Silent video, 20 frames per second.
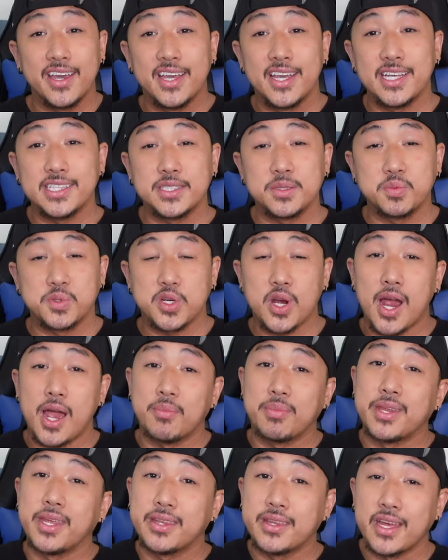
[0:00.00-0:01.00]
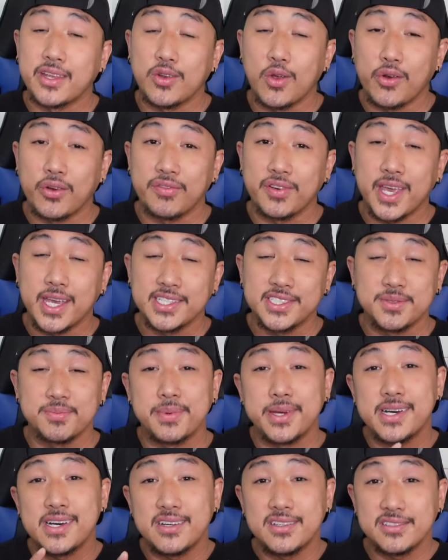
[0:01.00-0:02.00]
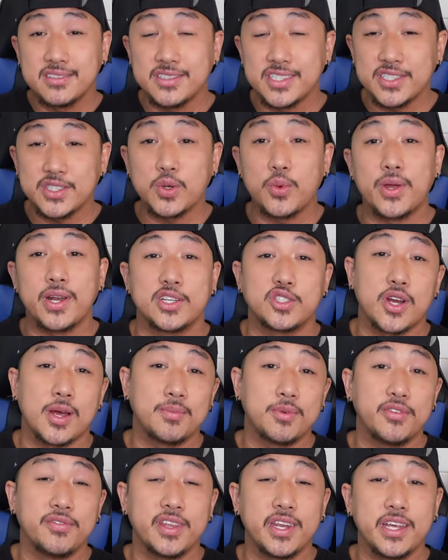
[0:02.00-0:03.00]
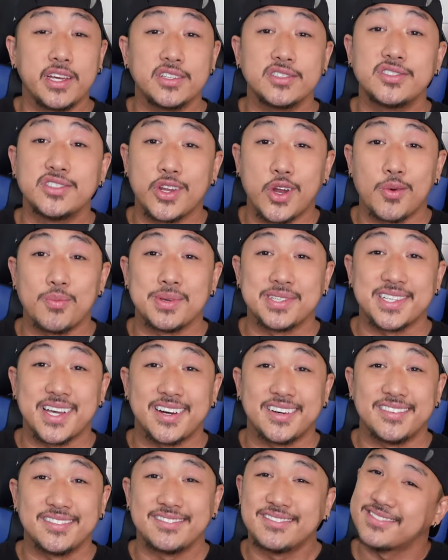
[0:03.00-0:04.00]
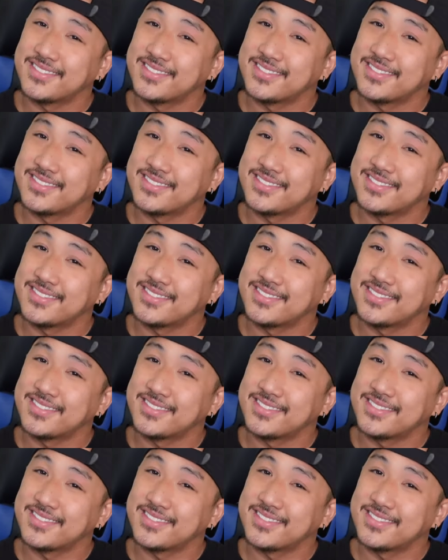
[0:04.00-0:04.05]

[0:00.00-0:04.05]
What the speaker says: hit subscribe, and hit that notification bell, just so when I drop new videos, you don't miss out.